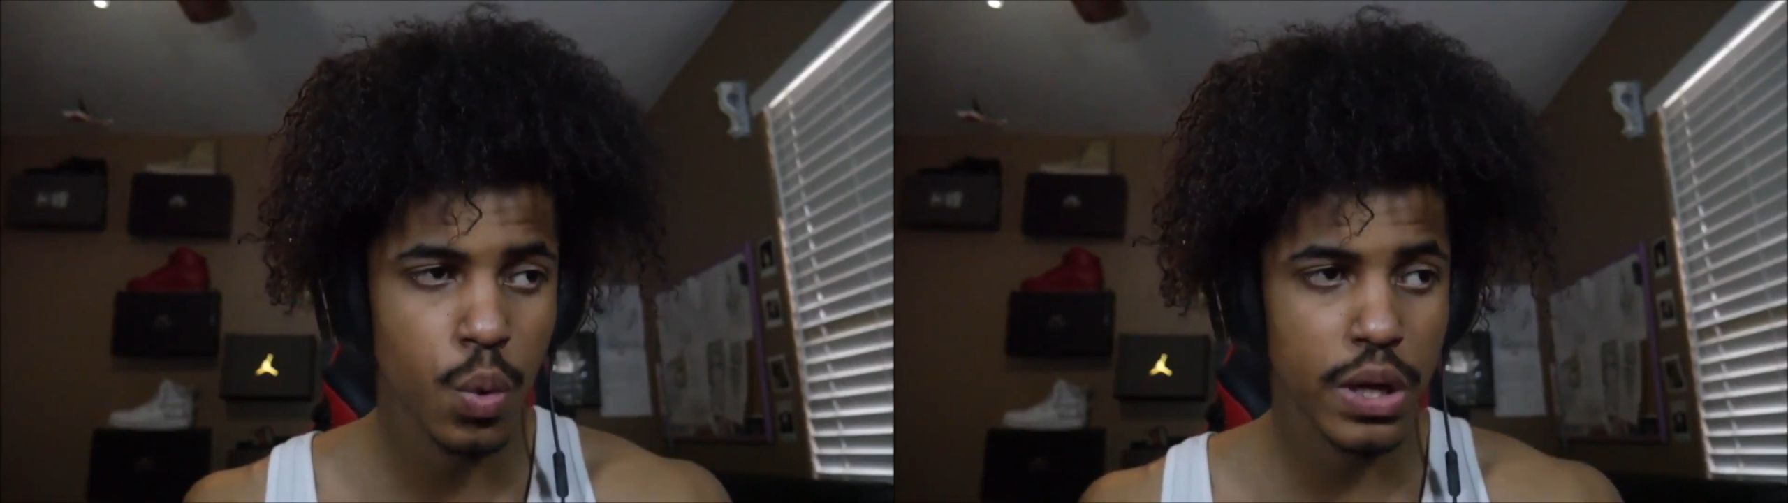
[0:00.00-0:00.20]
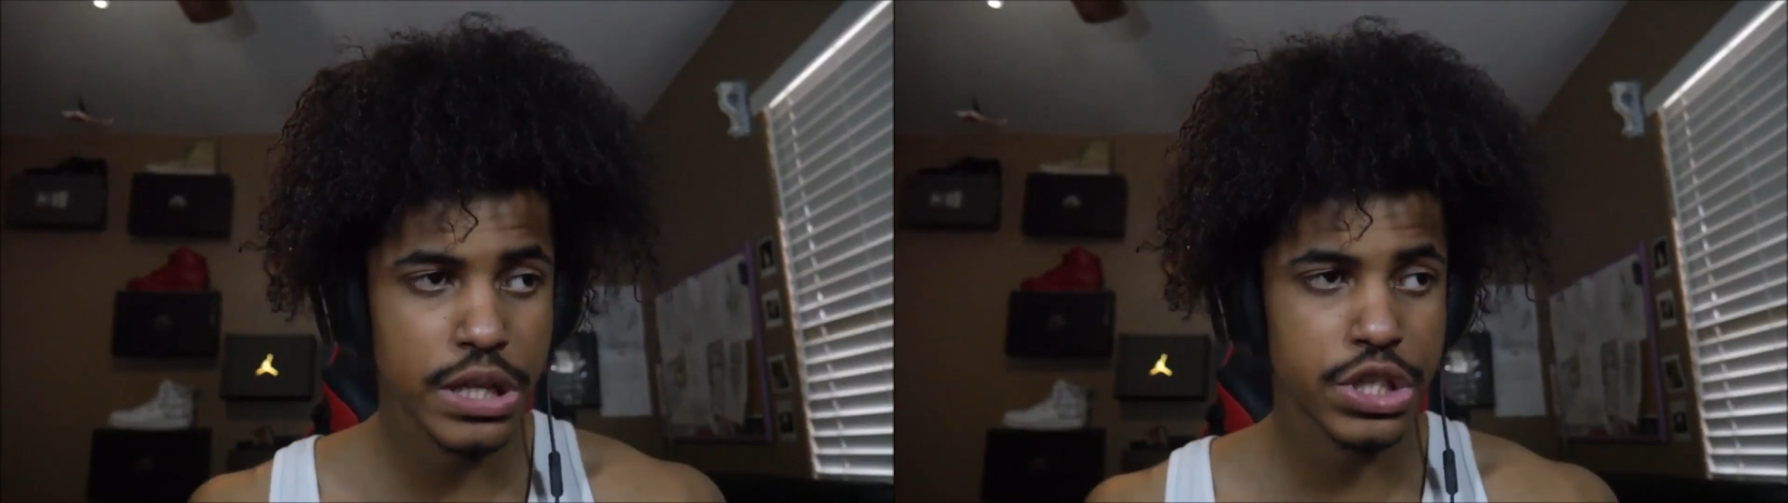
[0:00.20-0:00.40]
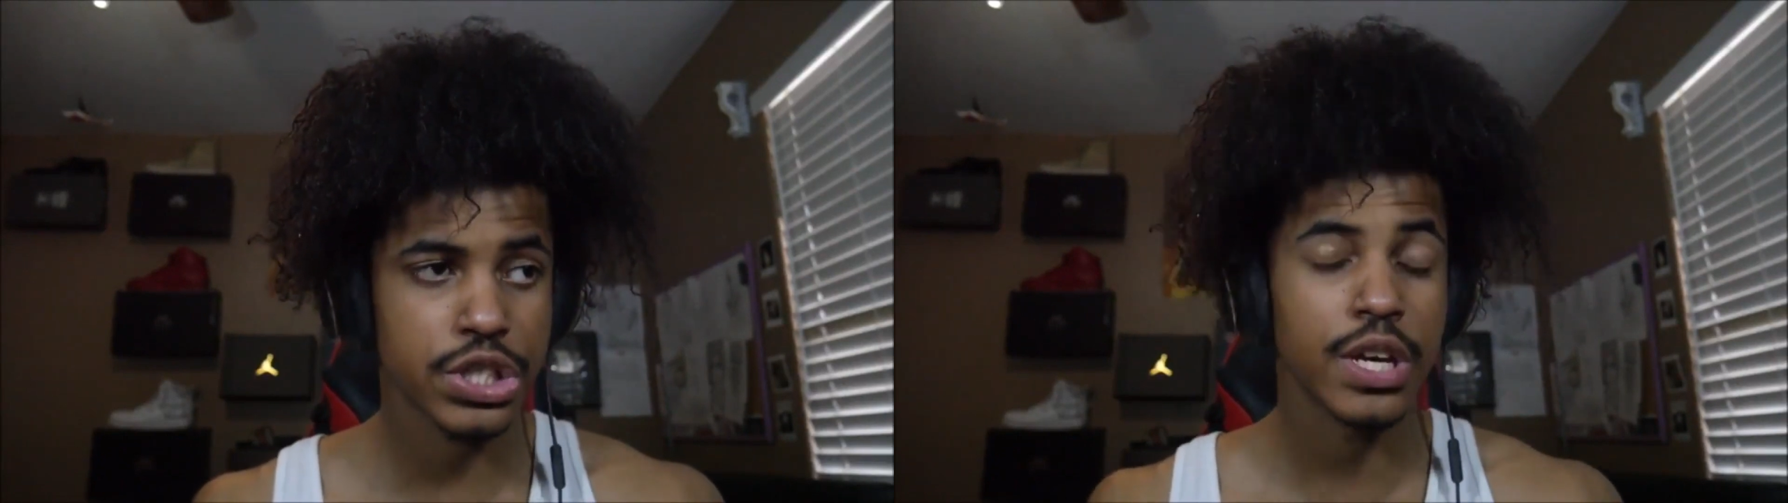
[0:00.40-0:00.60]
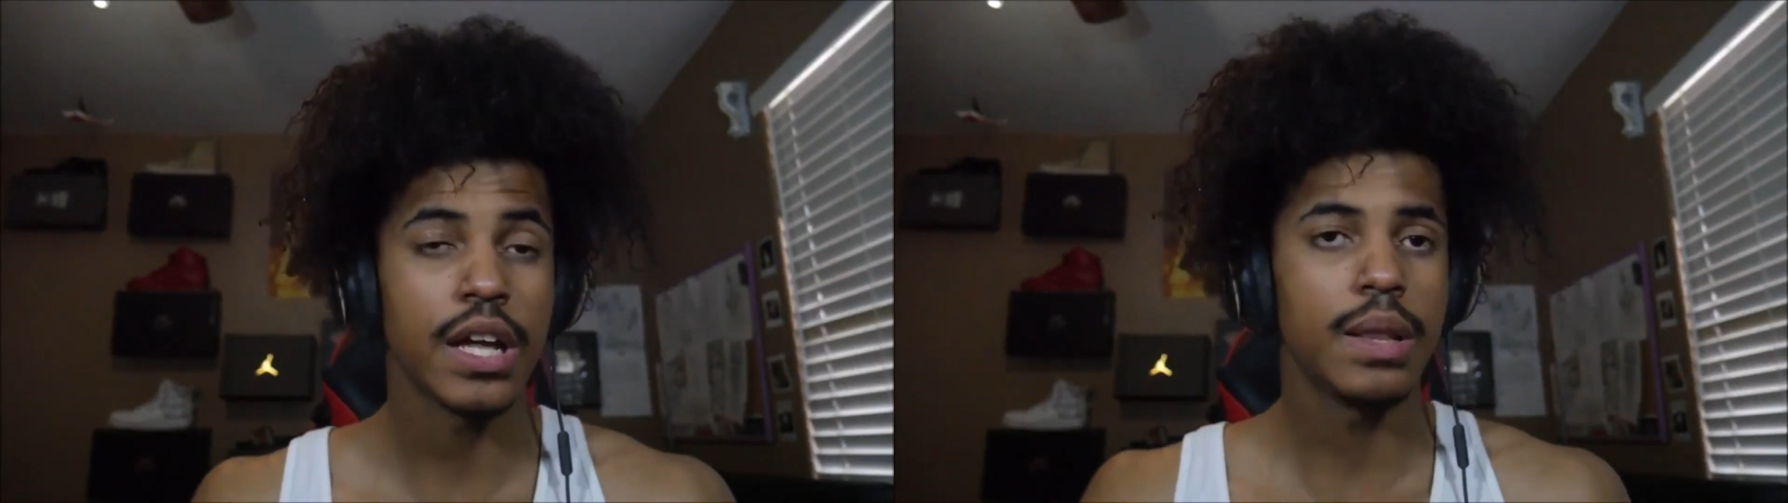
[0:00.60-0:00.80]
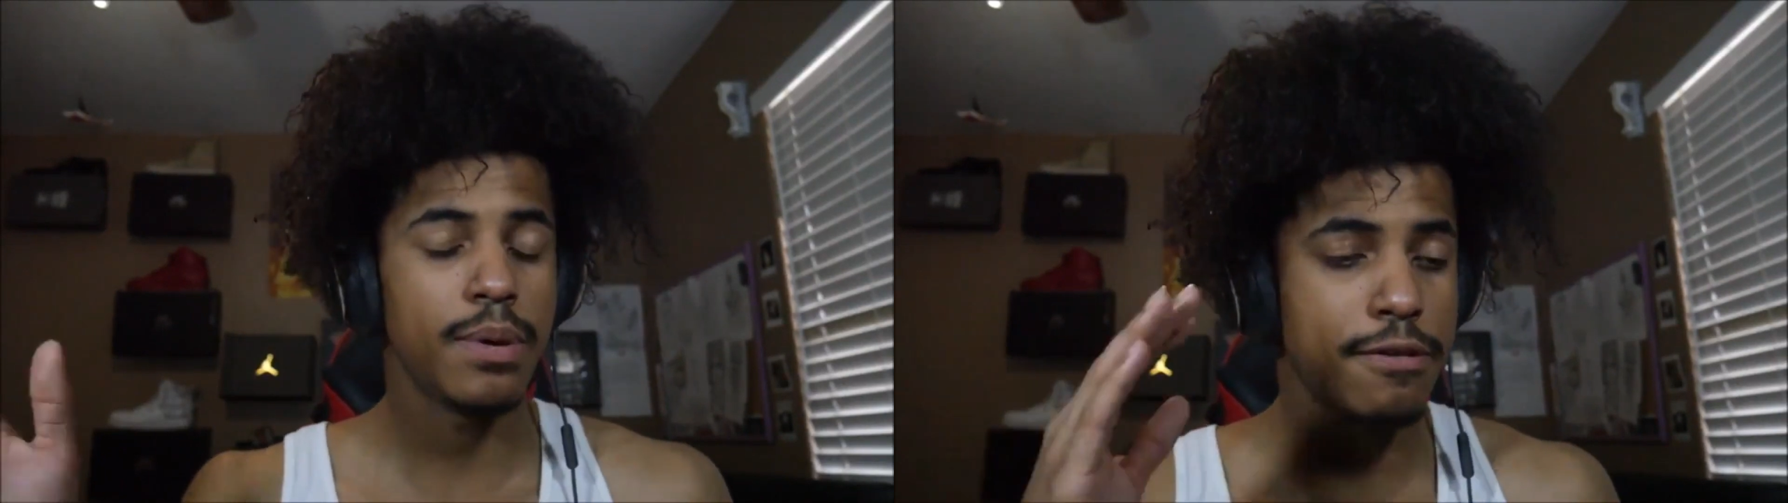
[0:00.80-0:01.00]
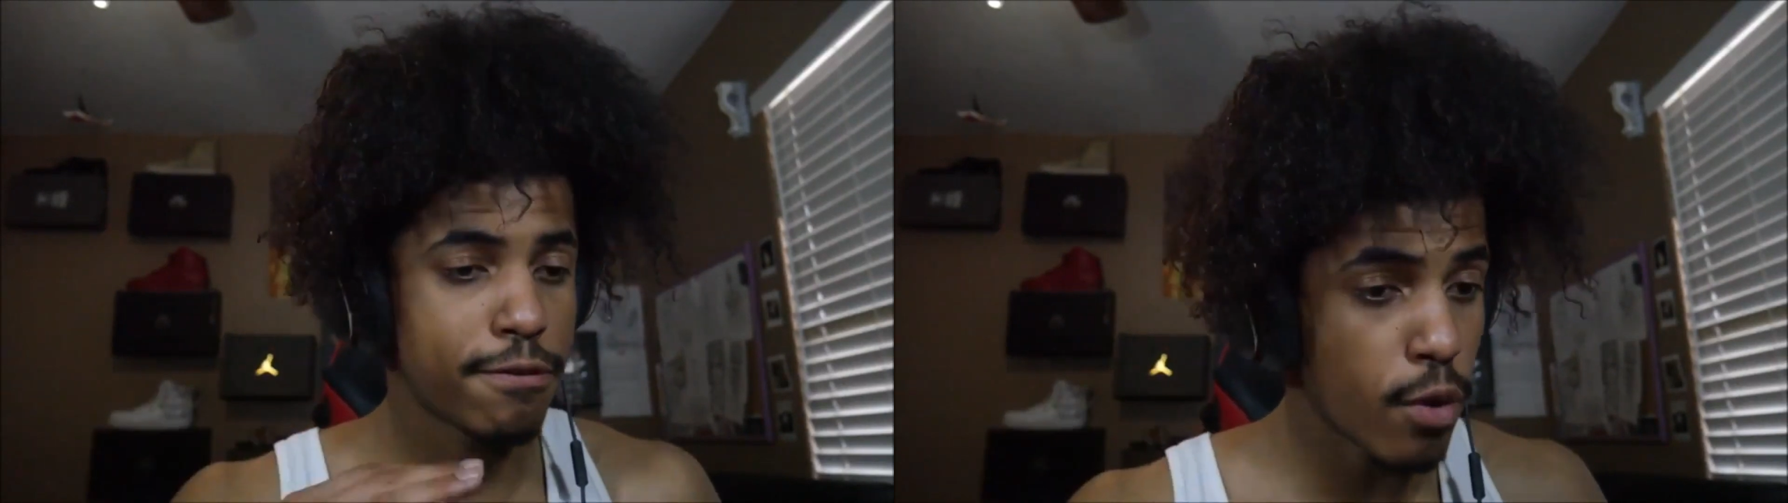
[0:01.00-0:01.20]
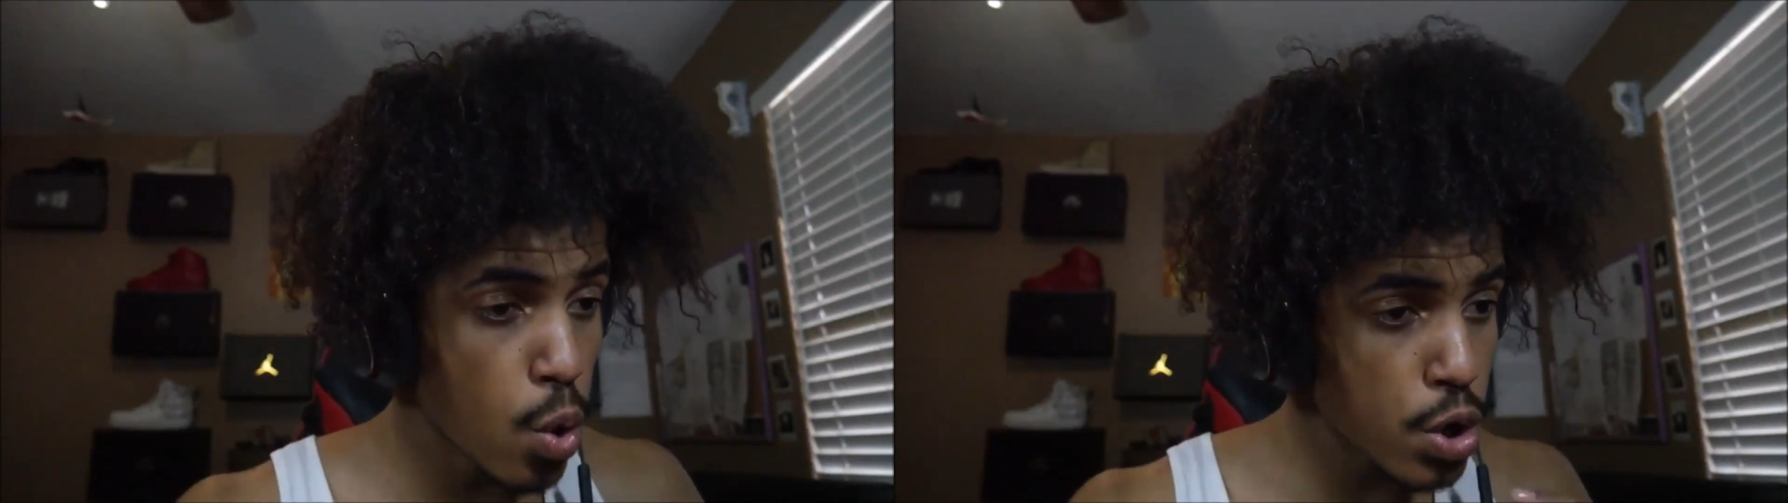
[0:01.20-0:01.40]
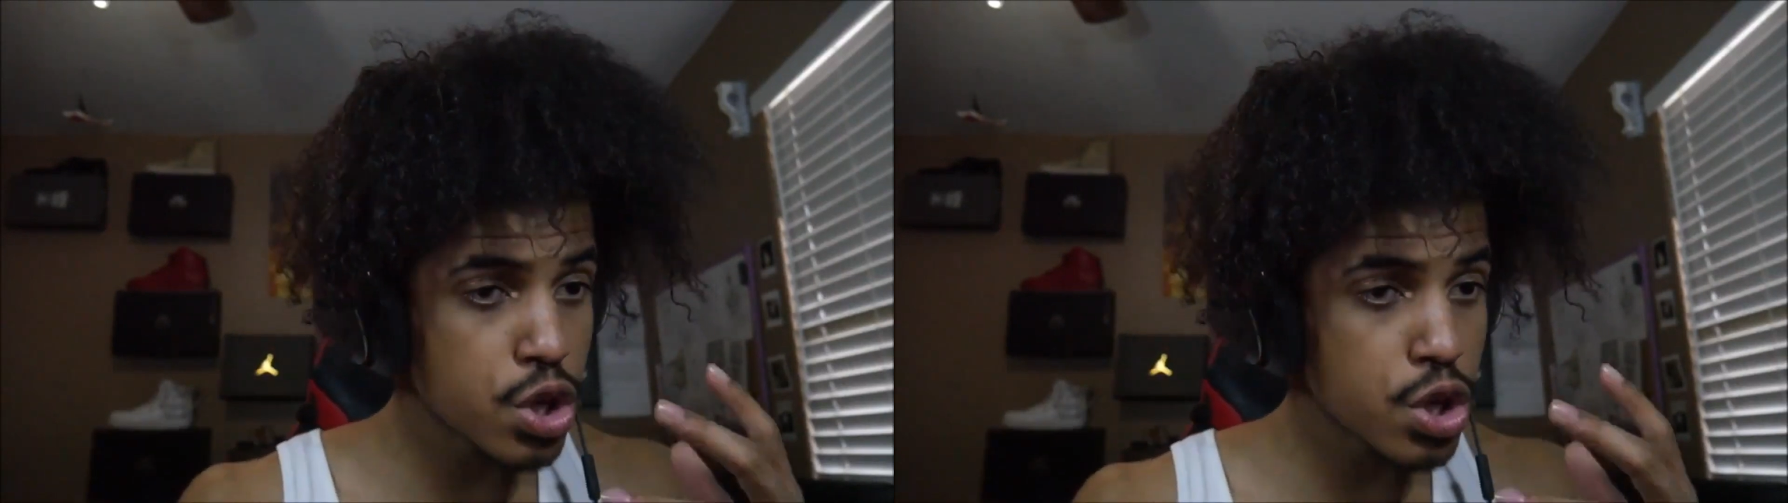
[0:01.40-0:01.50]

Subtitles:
which before